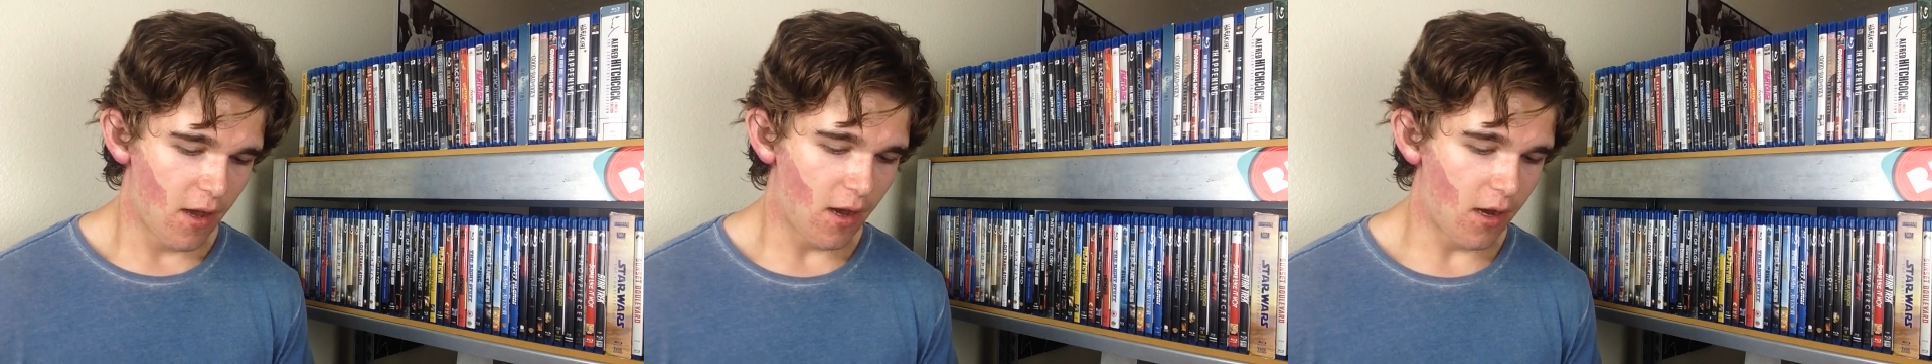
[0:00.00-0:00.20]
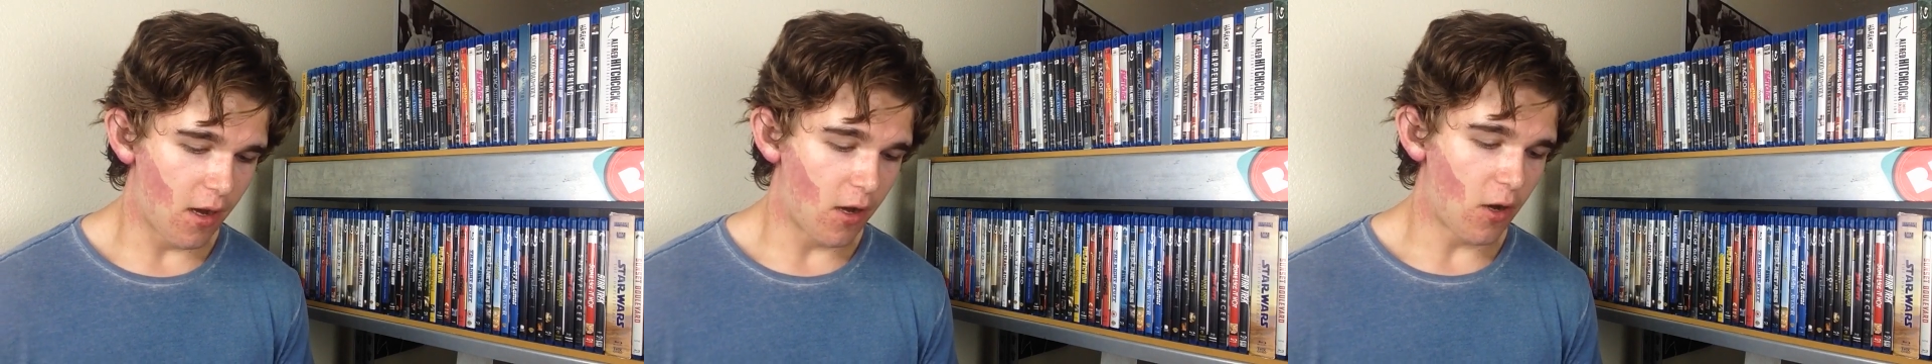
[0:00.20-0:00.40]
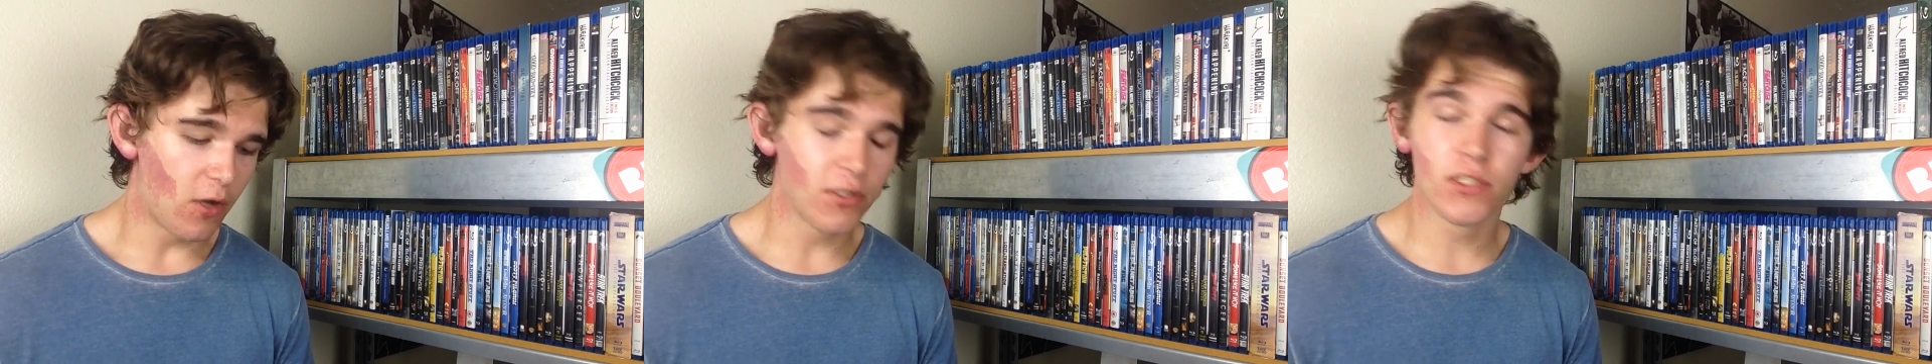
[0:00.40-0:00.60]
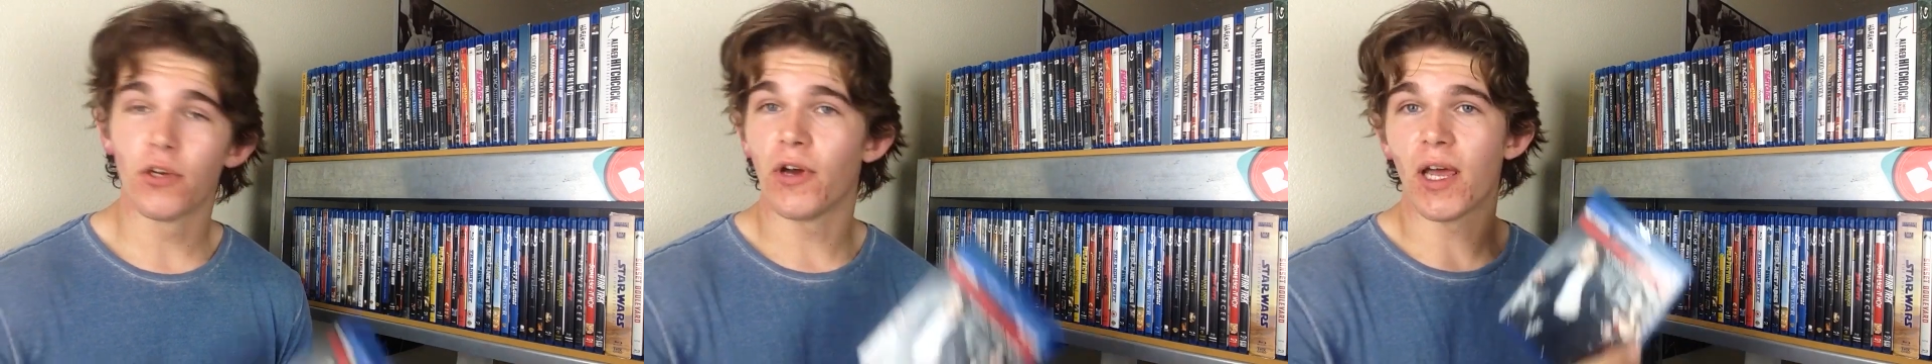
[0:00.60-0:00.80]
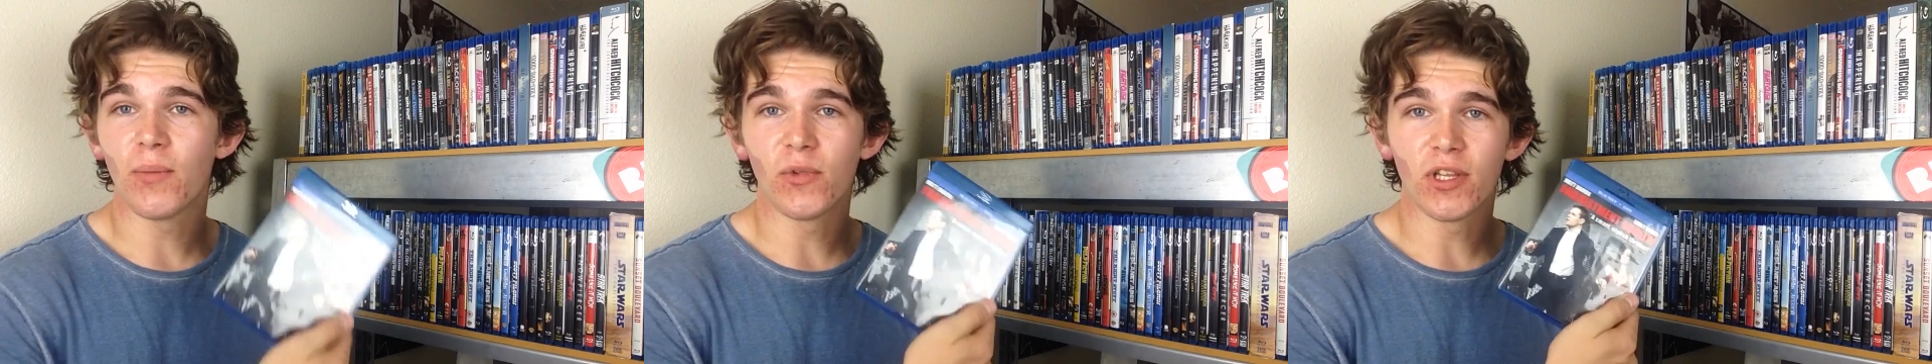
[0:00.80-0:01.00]

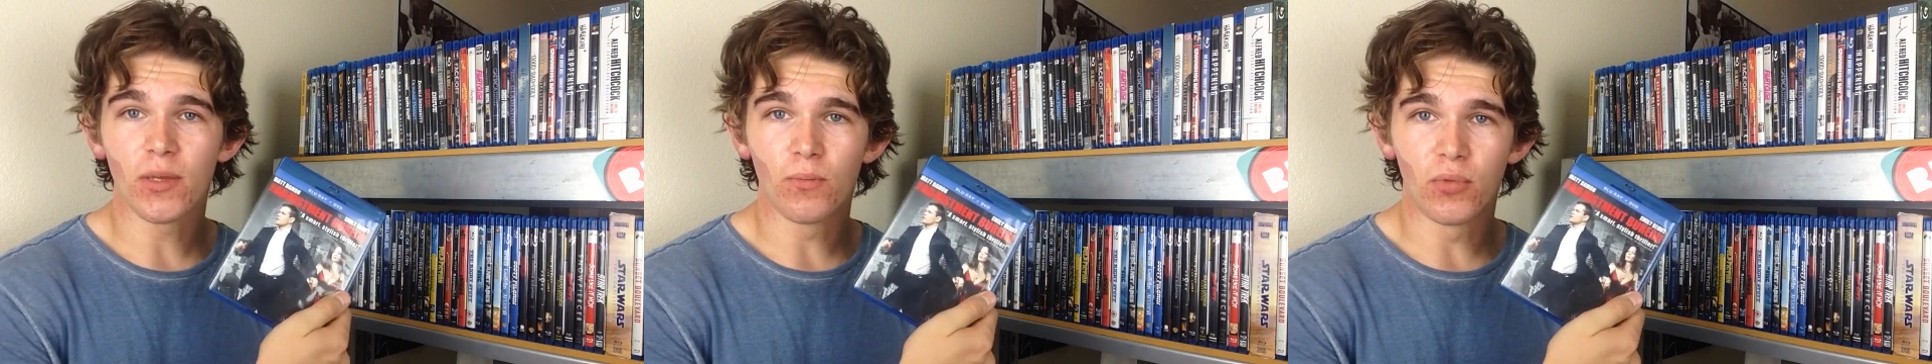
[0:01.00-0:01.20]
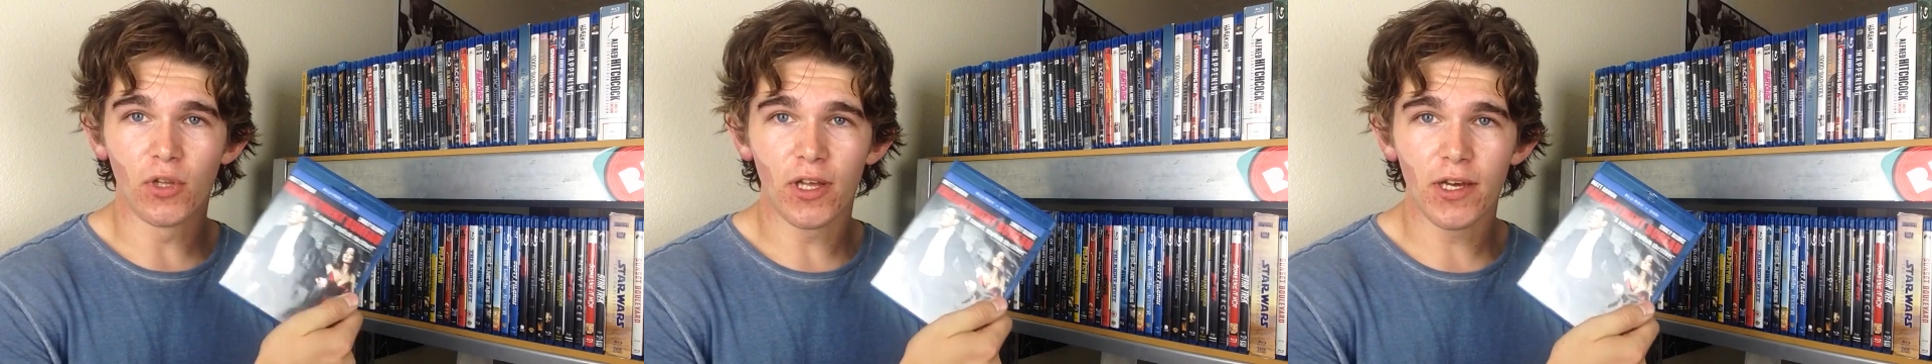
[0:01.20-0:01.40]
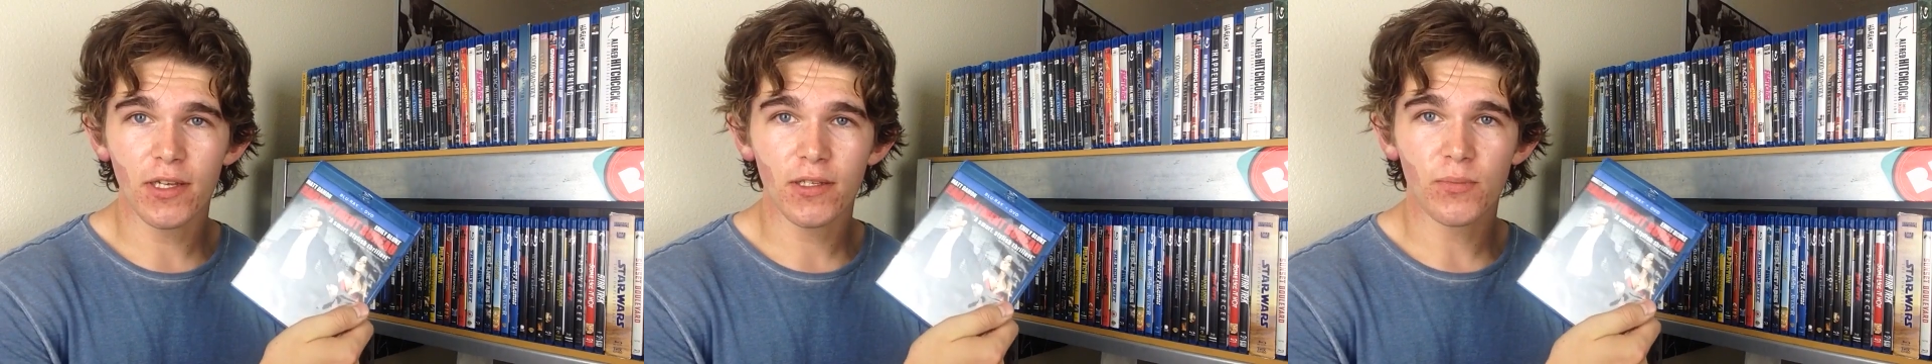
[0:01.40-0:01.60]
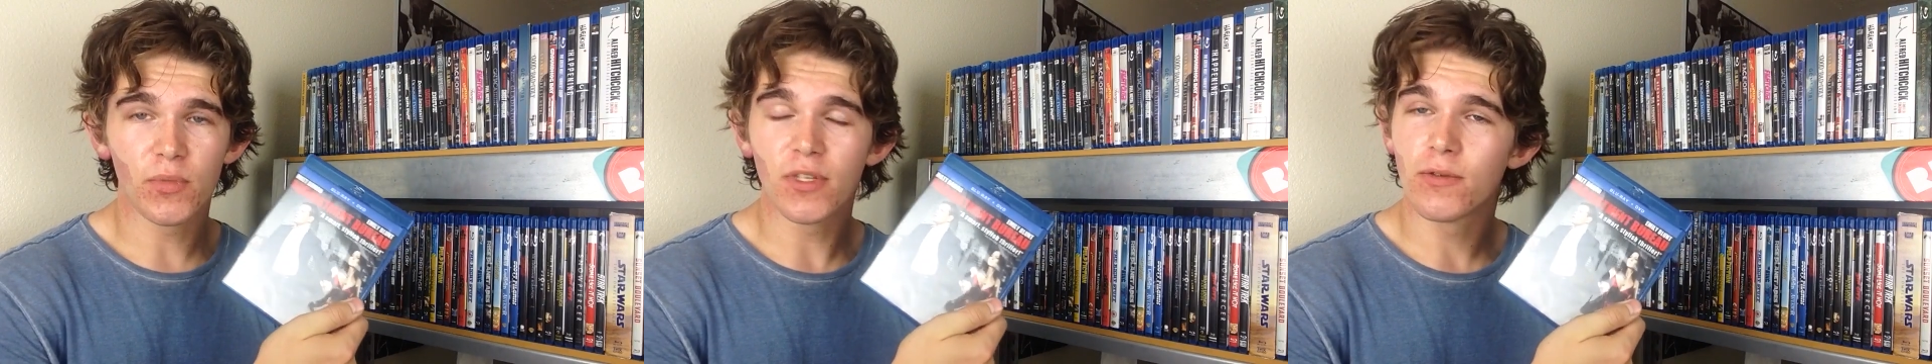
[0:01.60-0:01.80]
Also, Emily Blunt.